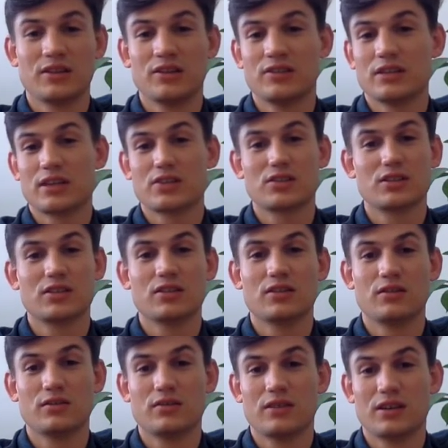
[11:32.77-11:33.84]
It was actually a lot
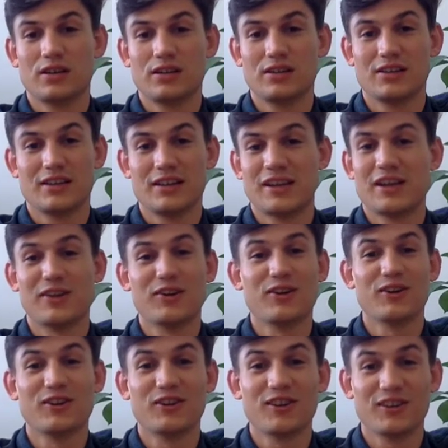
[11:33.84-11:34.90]
of fun and I
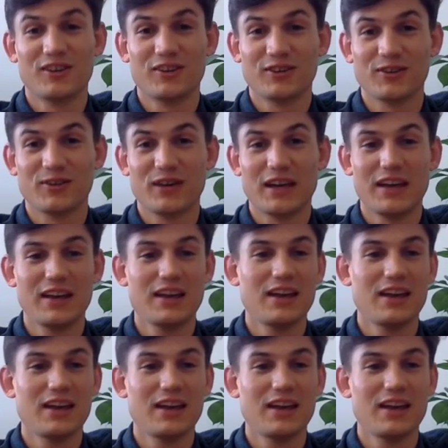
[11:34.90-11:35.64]
learned a lot along the way.